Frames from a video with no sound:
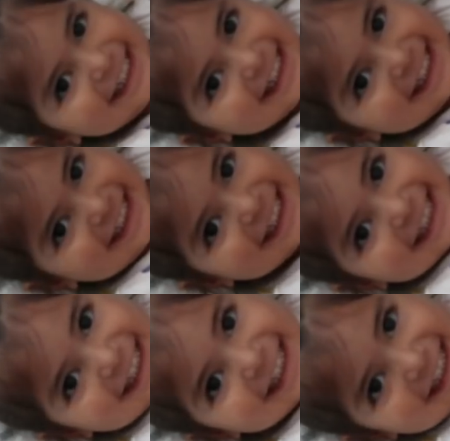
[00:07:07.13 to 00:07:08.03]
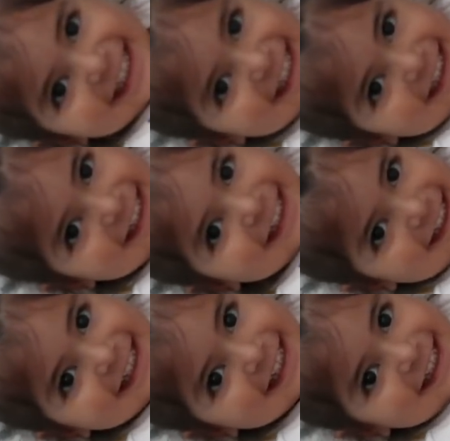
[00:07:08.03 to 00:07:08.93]
it out. How does it
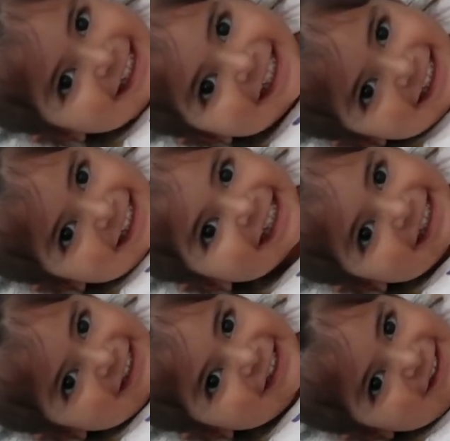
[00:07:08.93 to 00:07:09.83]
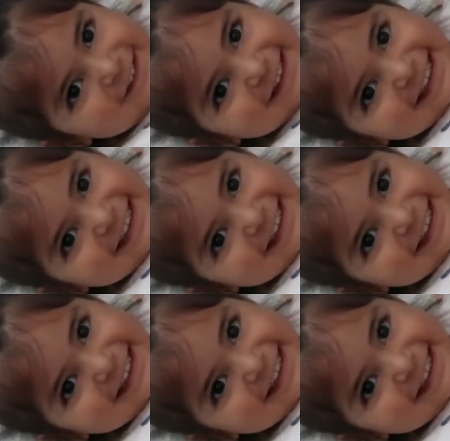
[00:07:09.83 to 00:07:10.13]
feel? Yeah.